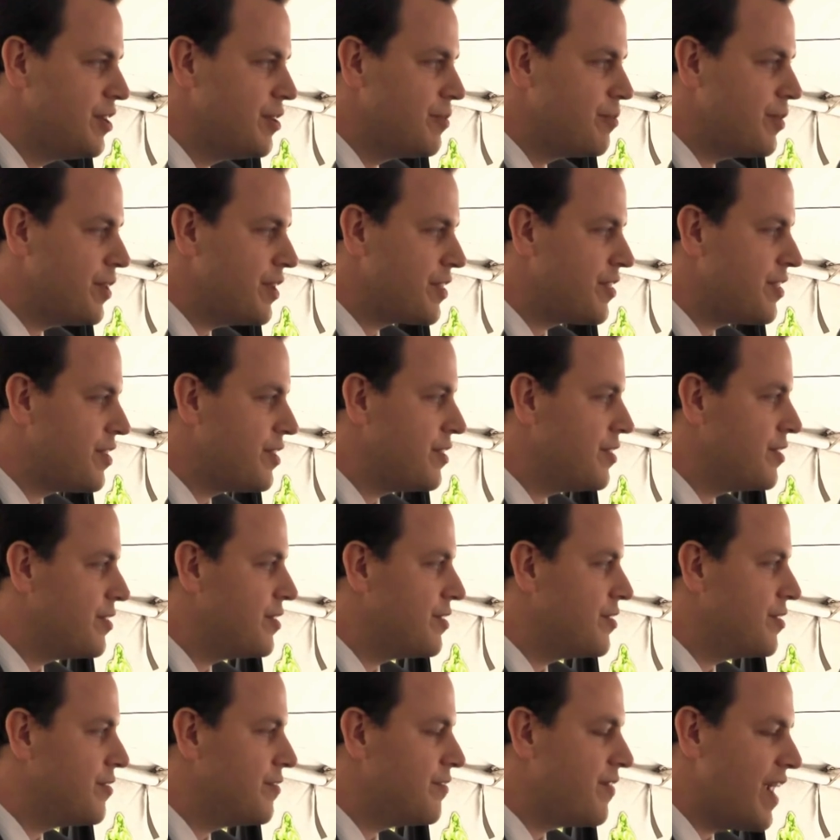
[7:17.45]
but
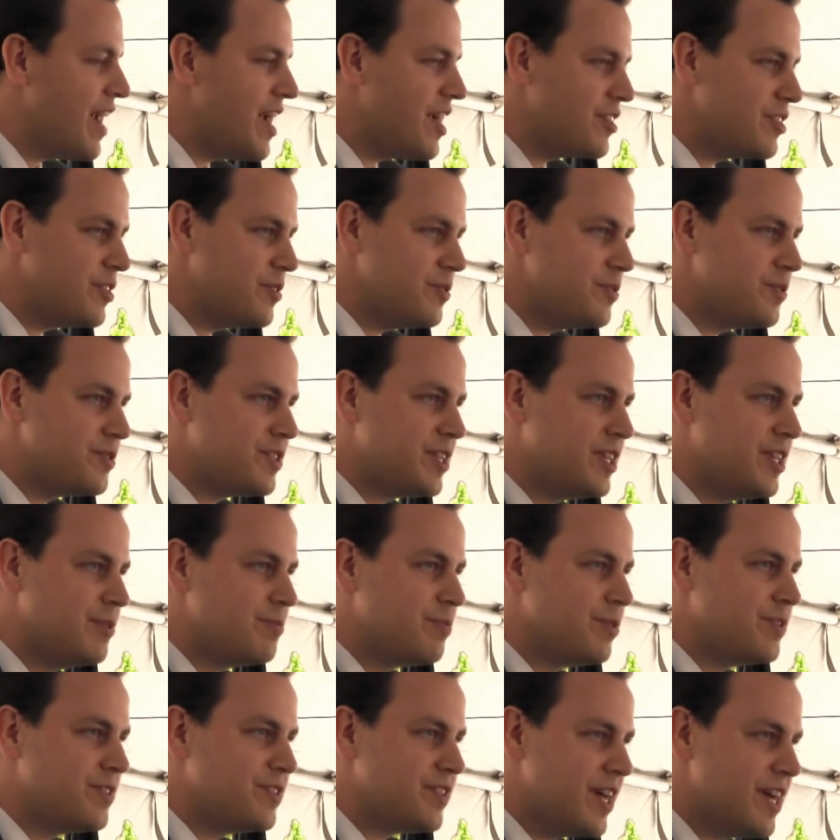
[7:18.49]
the values he
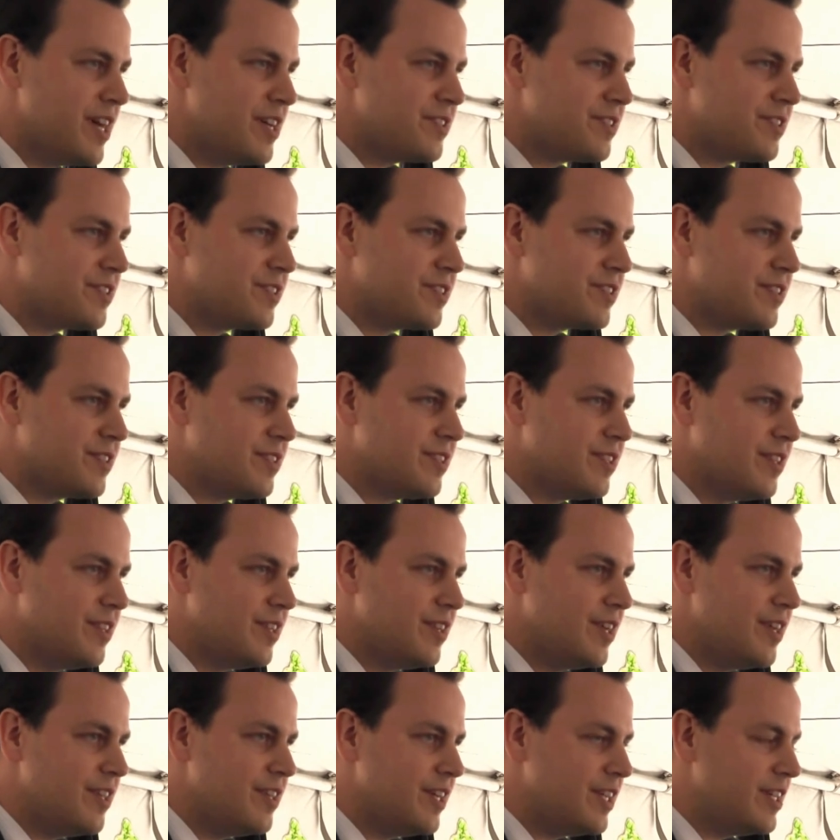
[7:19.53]
possessed
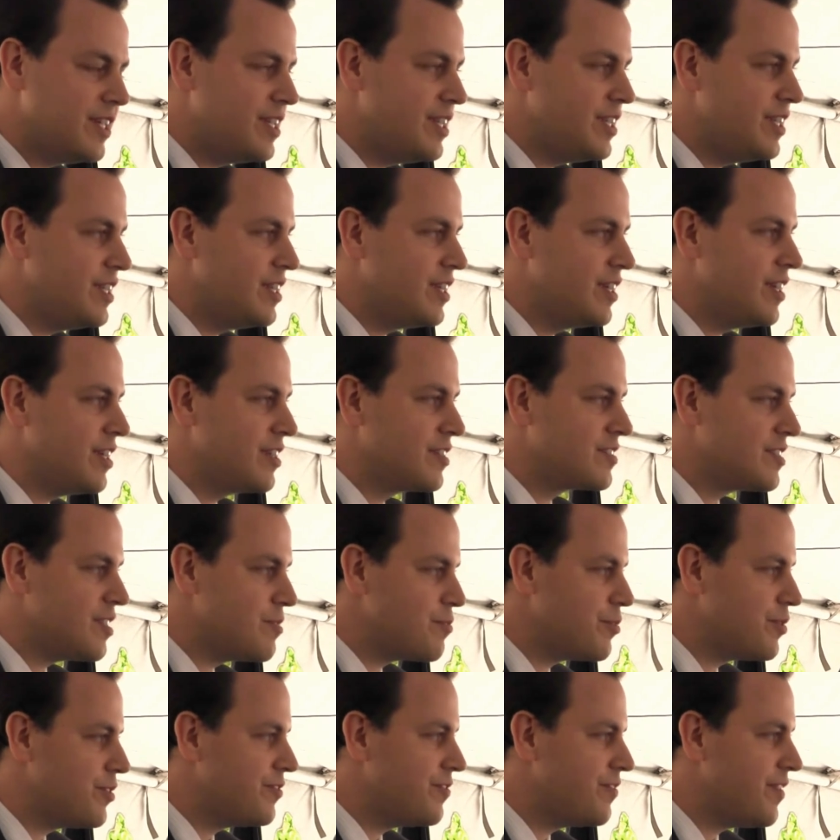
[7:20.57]
and that he
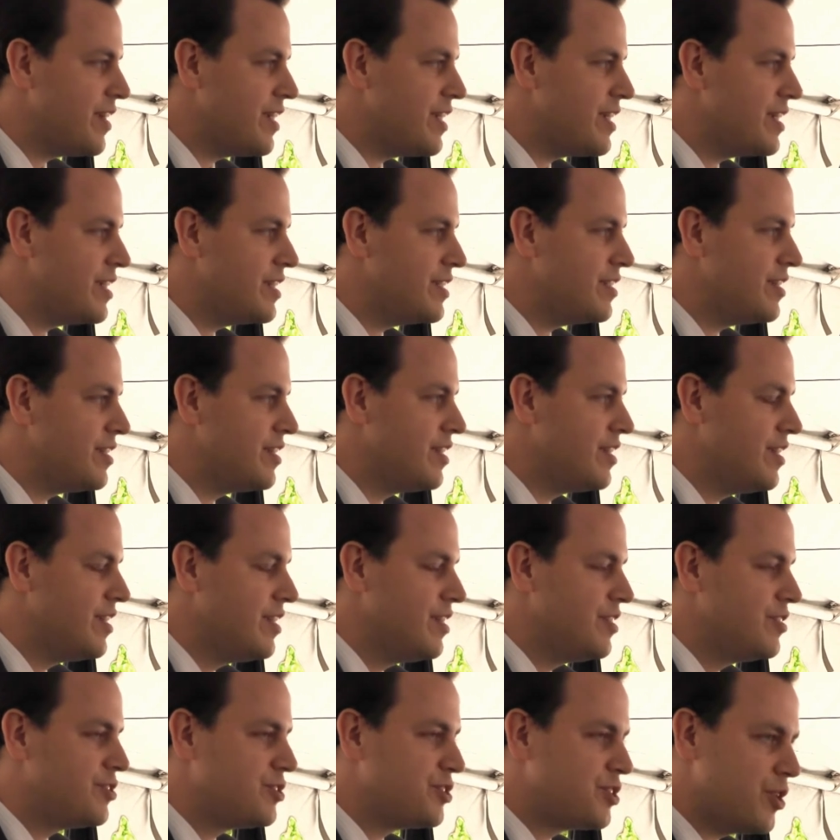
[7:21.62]
exemplified
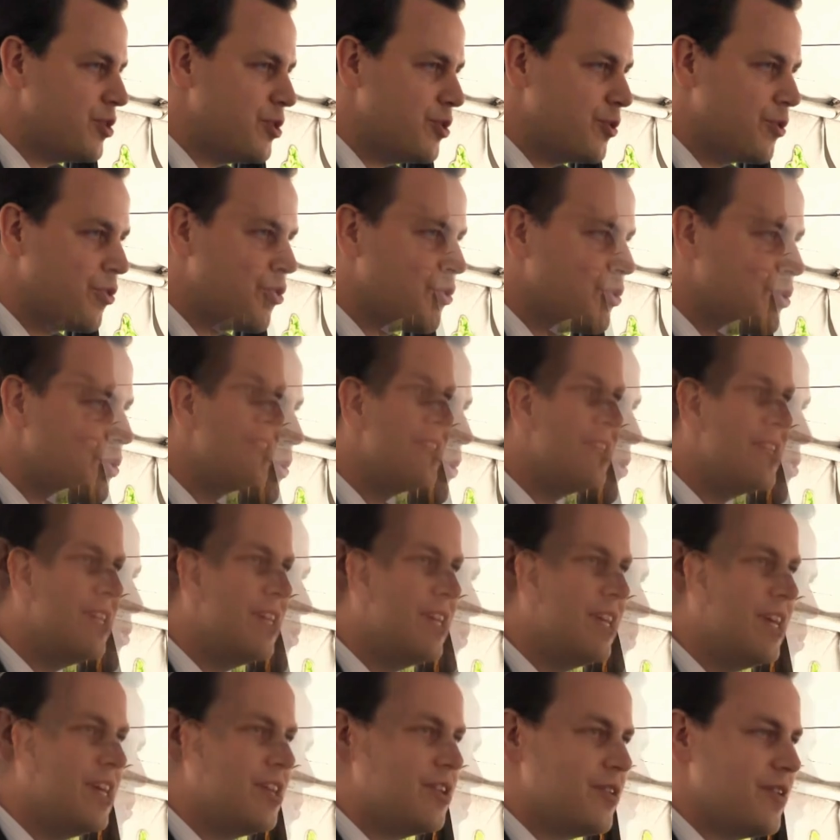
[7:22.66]
showed through and
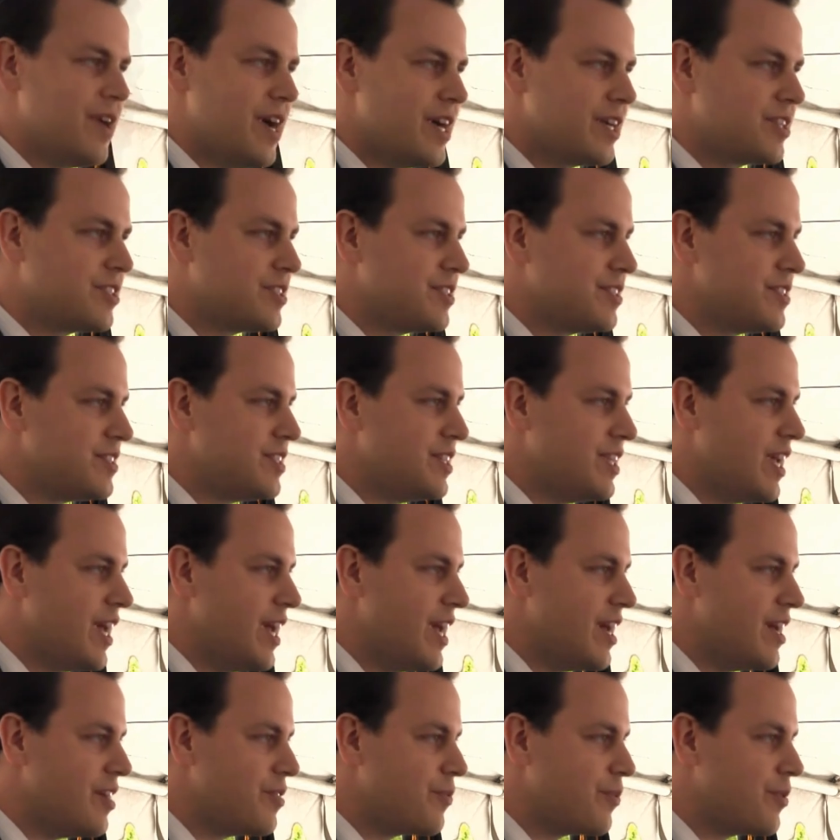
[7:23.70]
through the interactions he
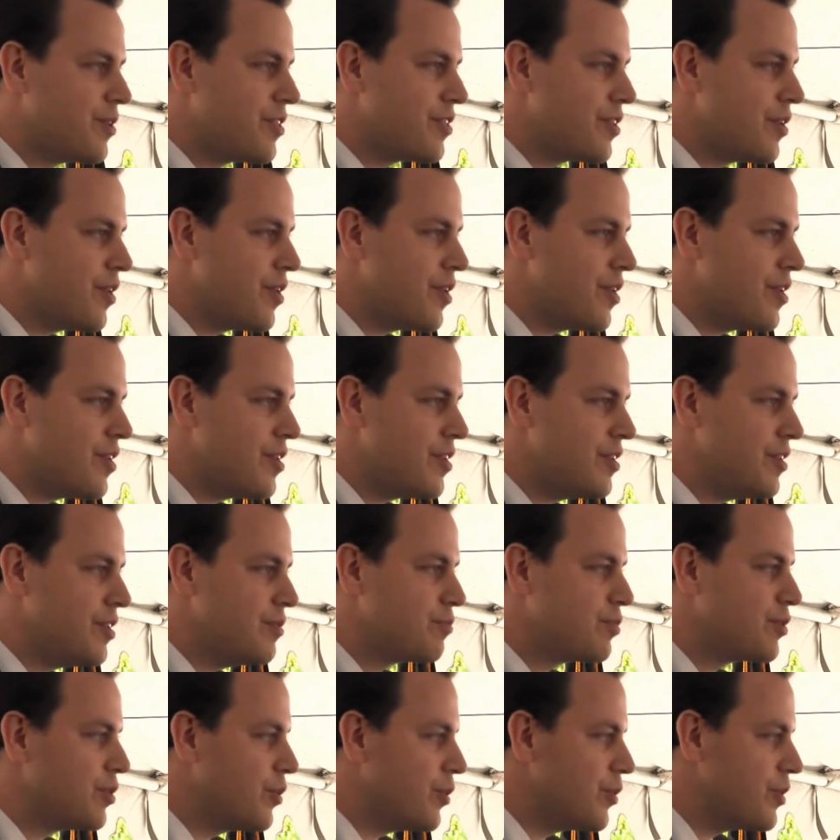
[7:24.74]
had with our
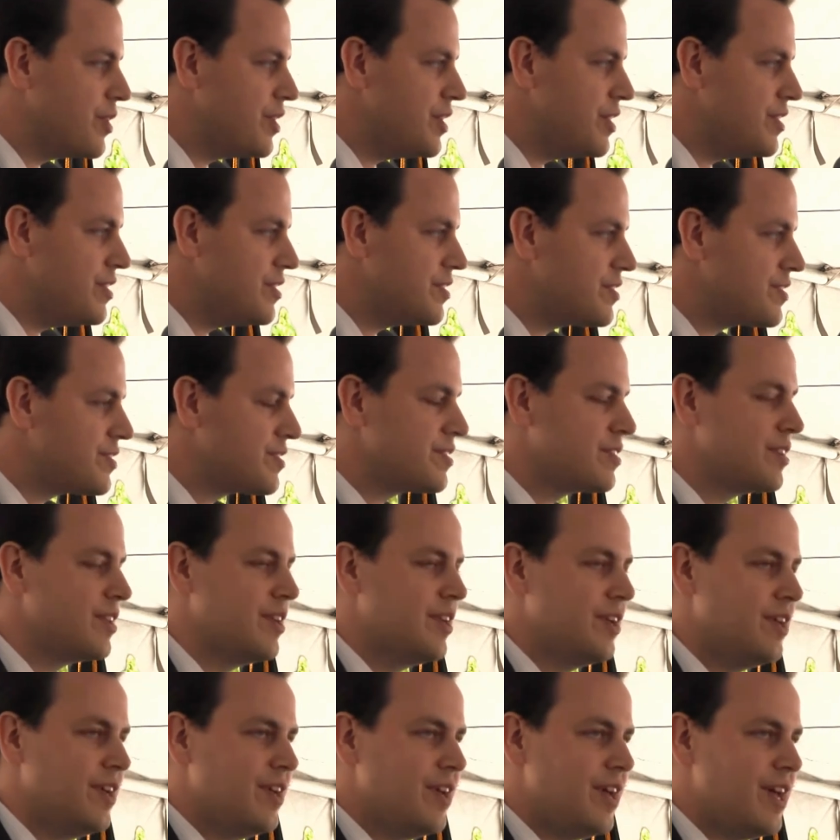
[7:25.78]
employees
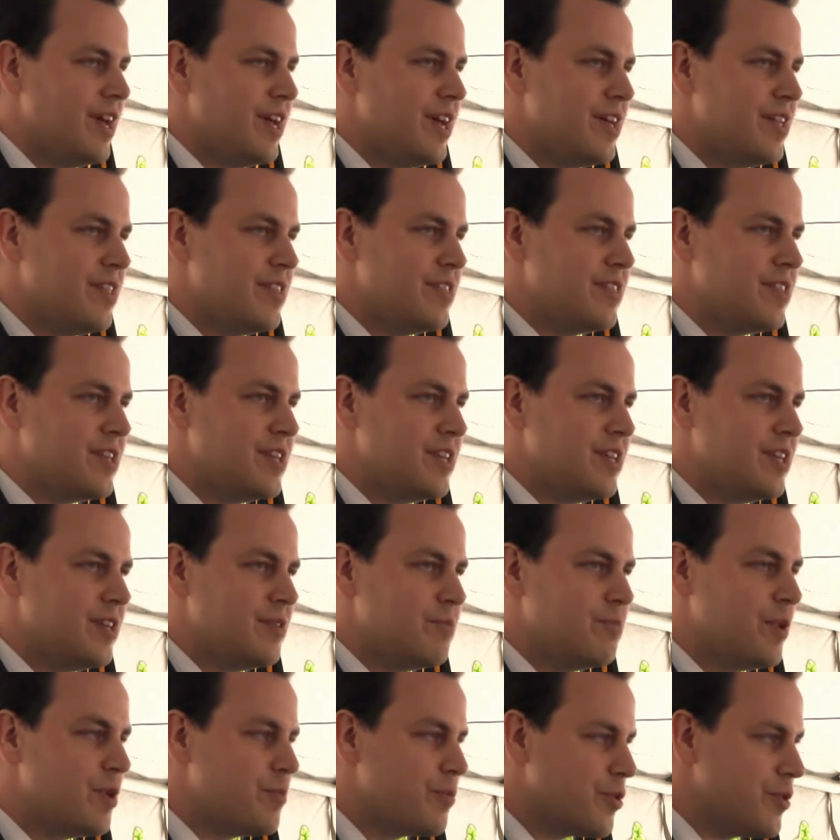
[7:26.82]
and the
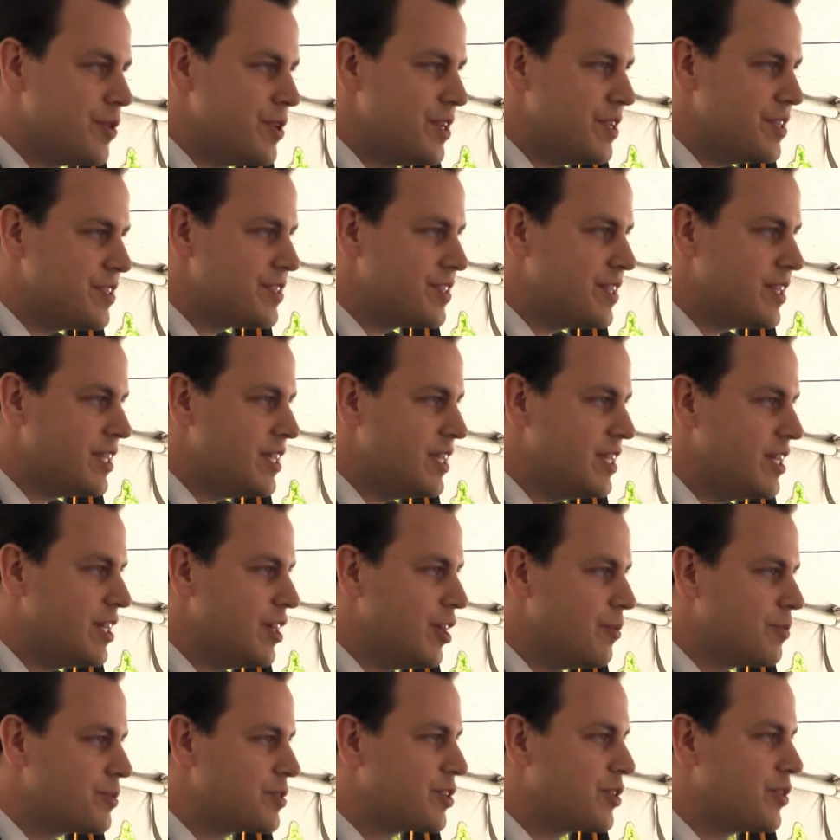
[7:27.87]
memories that he
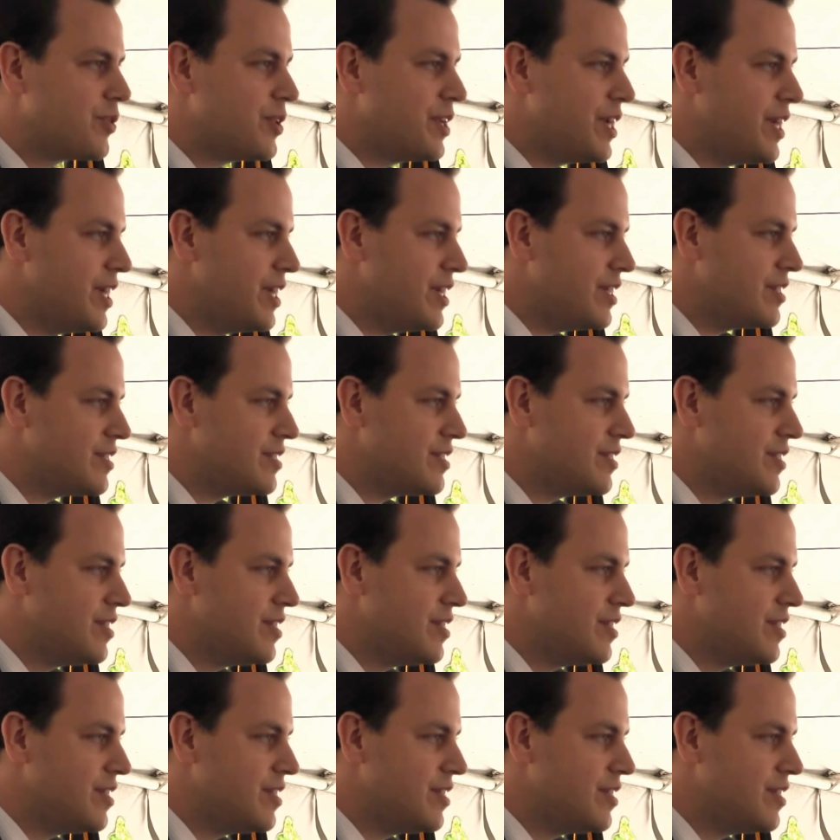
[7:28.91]
helped create.